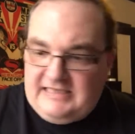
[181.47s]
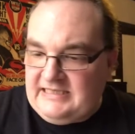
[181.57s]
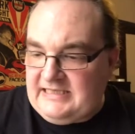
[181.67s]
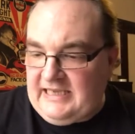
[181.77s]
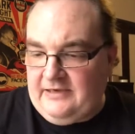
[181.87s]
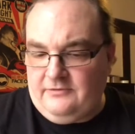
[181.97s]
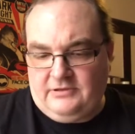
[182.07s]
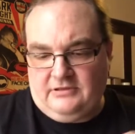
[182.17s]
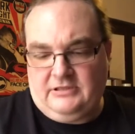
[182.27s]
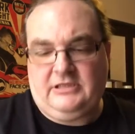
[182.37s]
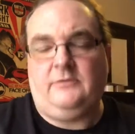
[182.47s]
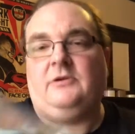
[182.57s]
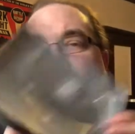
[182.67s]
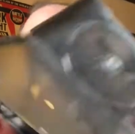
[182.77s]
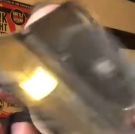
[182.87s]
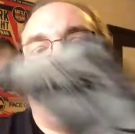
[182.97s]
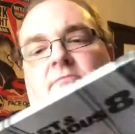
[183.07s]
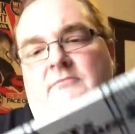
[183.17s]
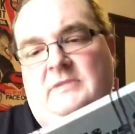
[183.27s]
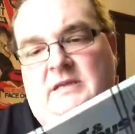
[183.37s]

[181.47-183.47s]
disc out. So we've got some